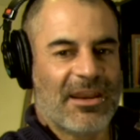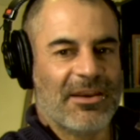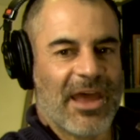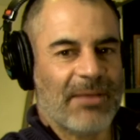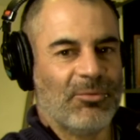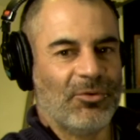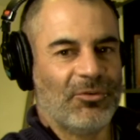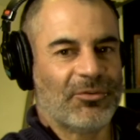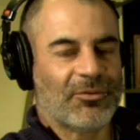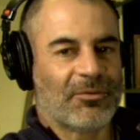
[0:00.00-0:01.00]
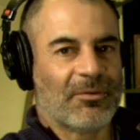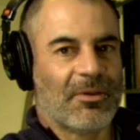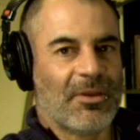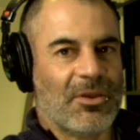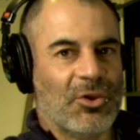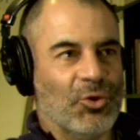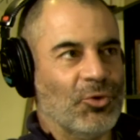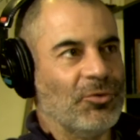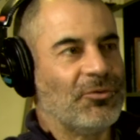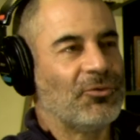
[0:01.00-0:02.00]
enables
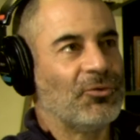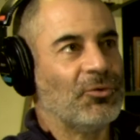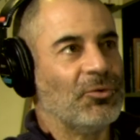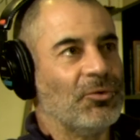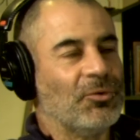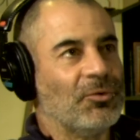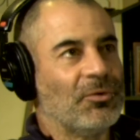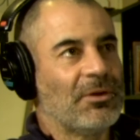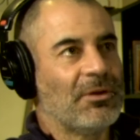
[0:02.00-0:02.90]
you to